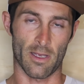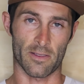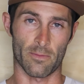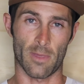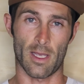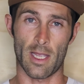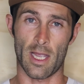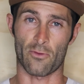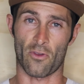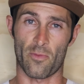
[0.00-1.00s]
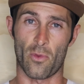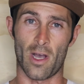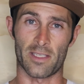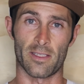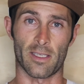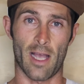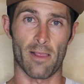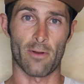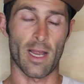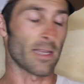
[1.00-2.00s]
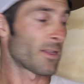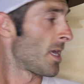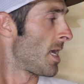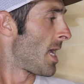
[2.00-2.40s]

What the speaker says: some extra spice in the colour range,